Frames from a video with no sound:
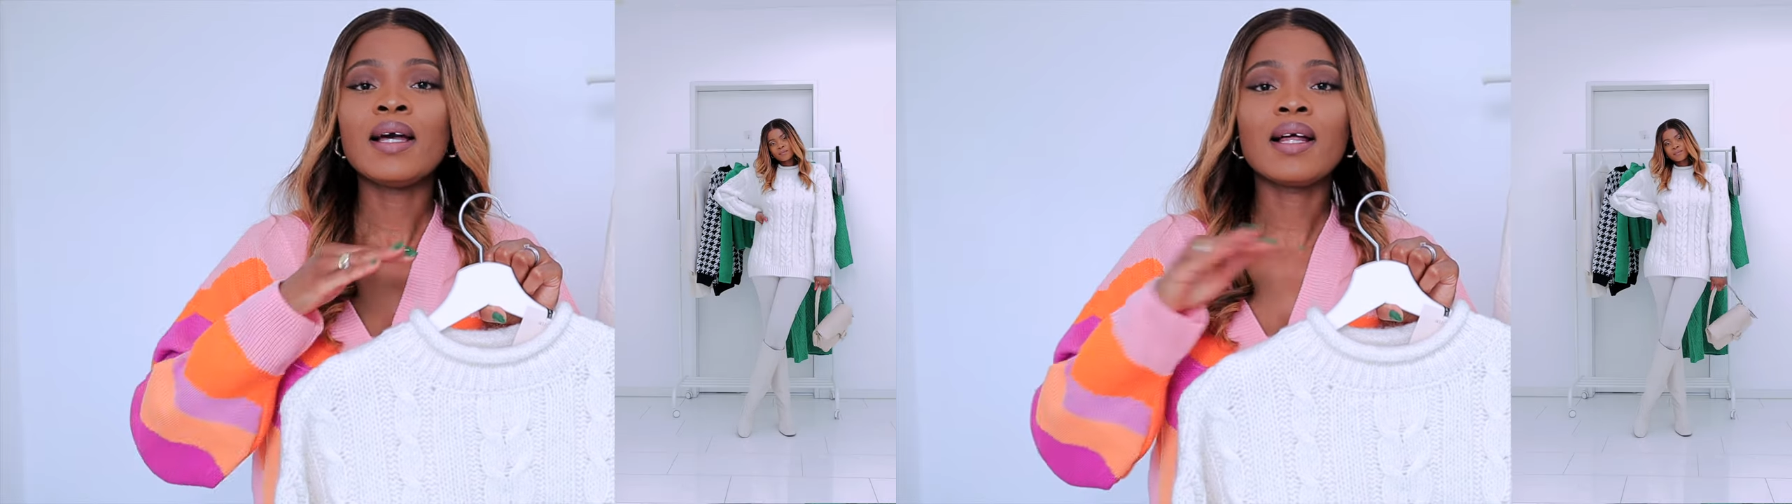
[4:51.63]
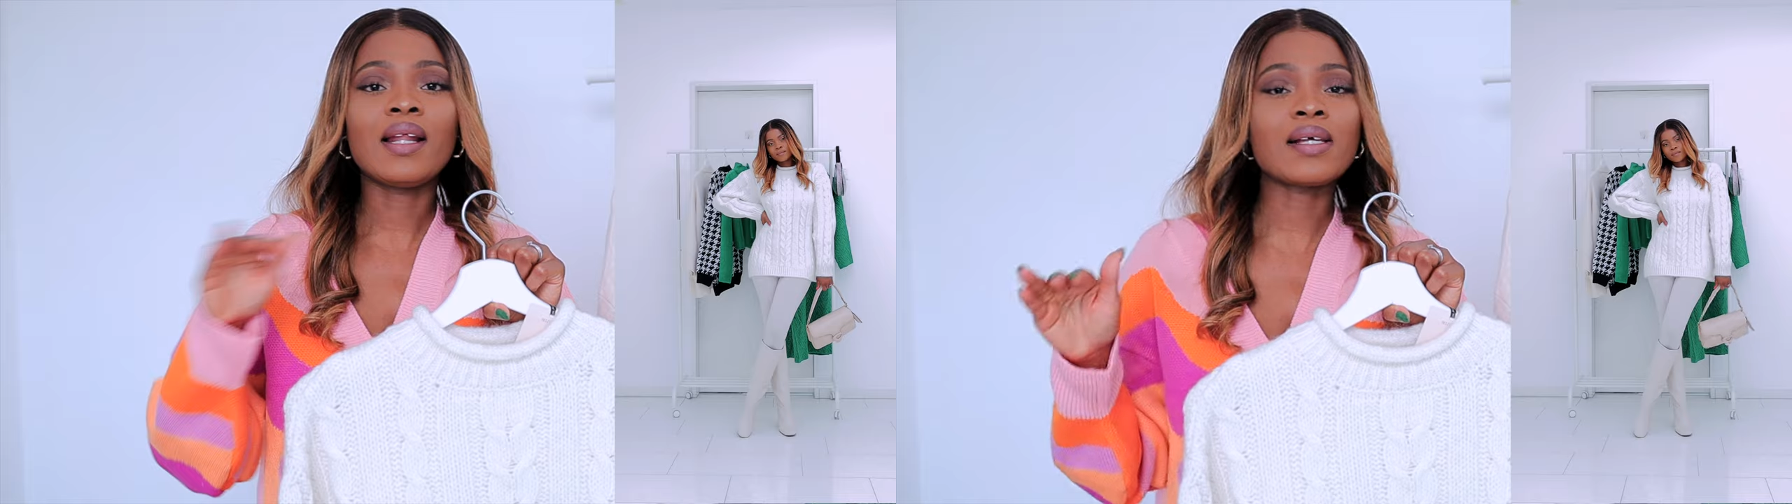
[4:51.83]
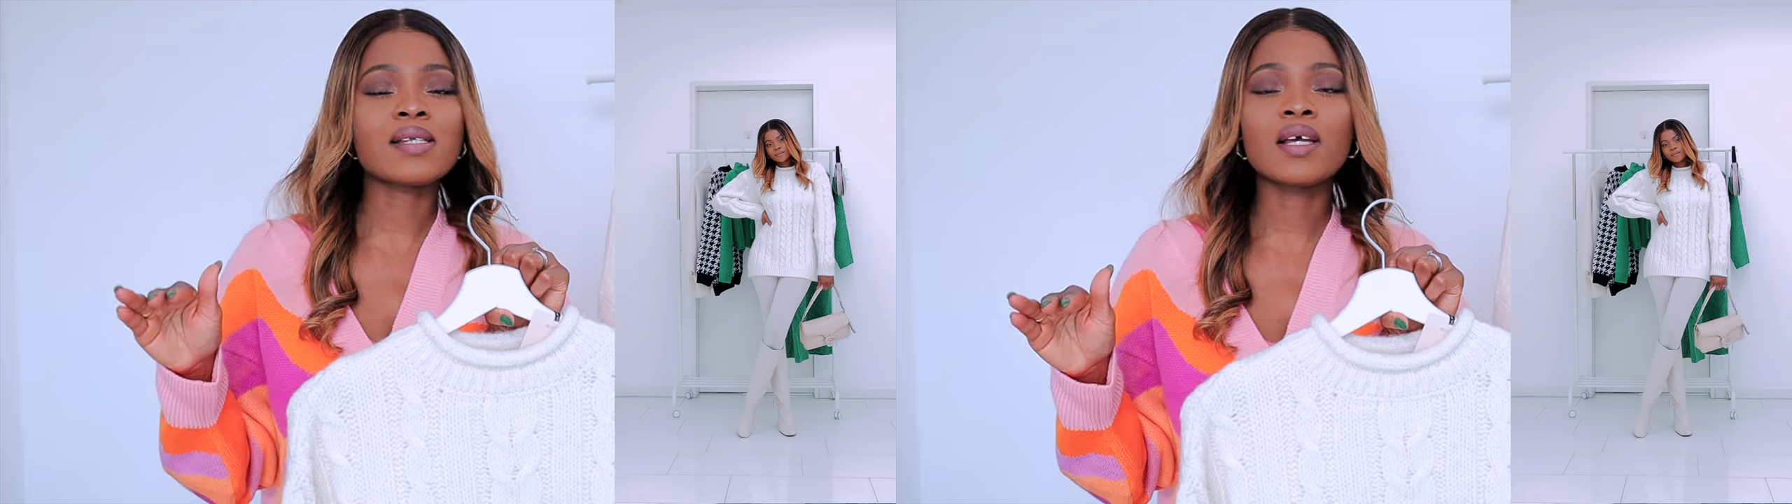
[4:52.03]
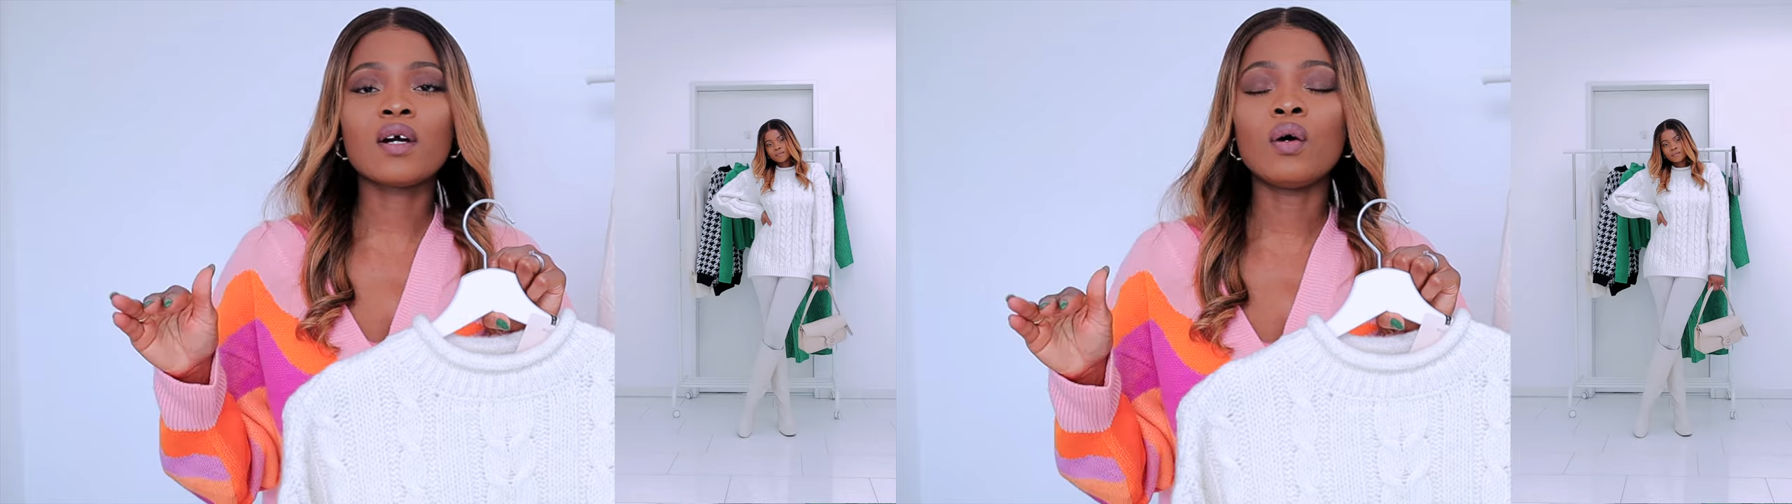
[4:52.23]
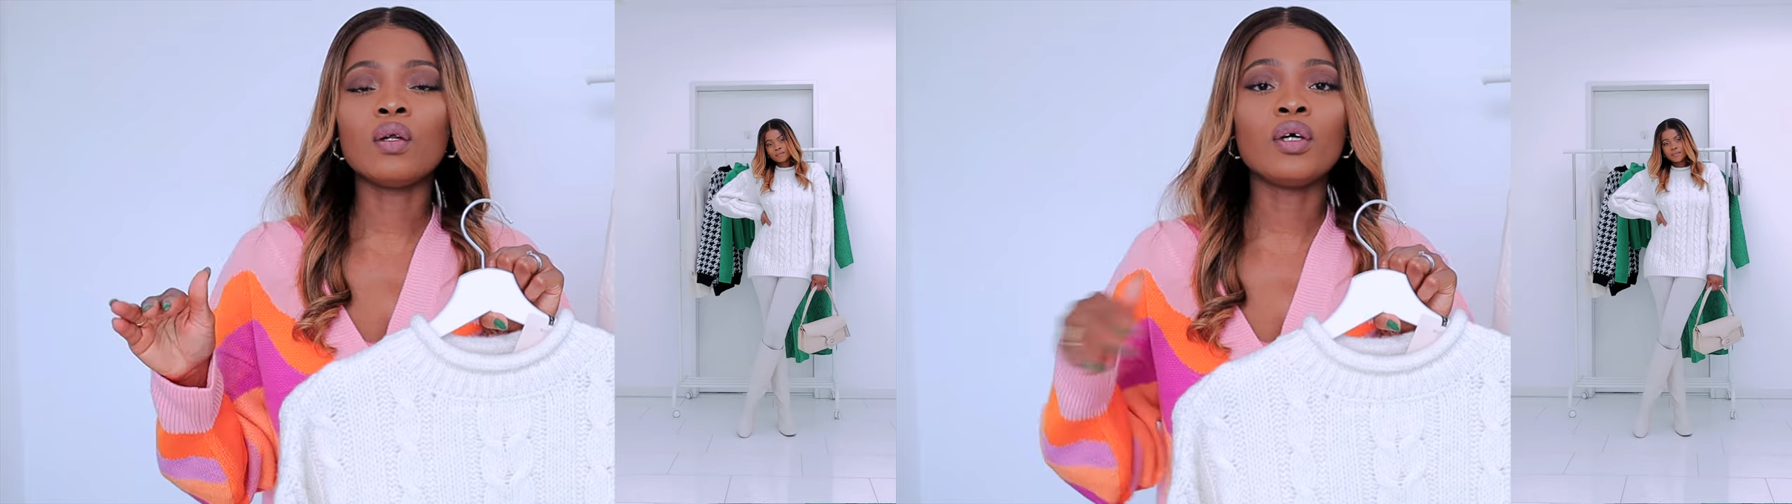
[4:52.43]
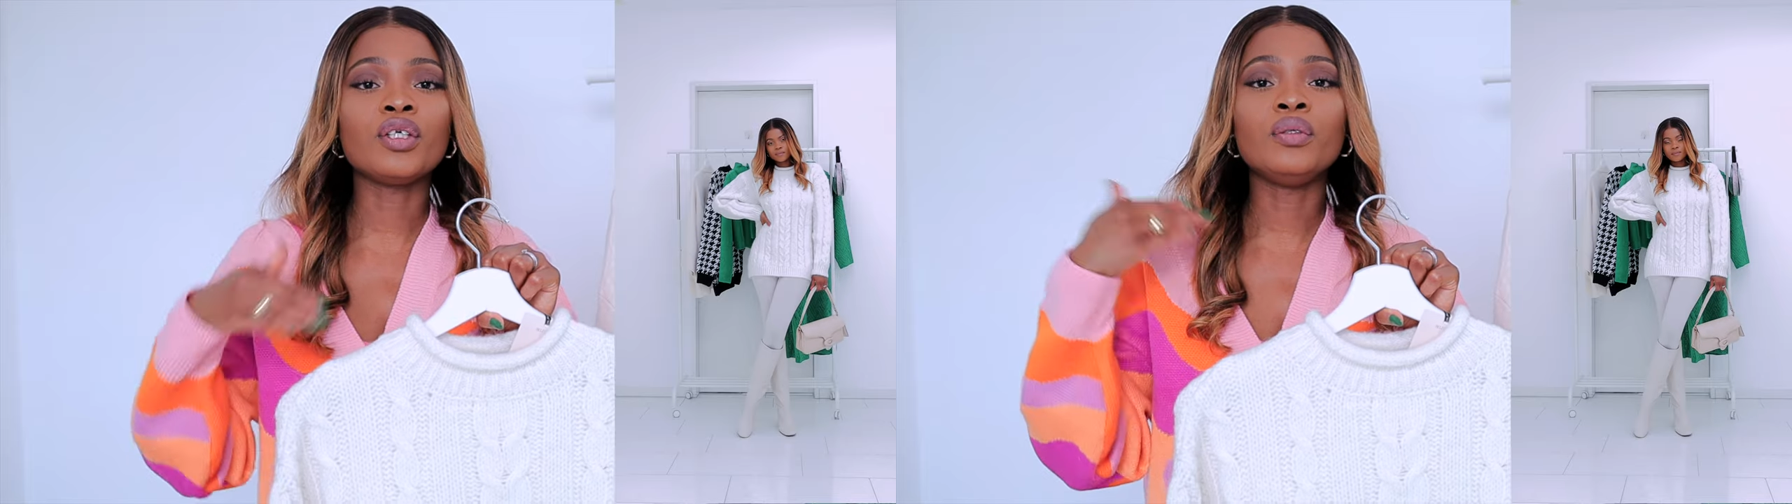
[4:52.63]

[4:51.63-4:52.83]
classic color.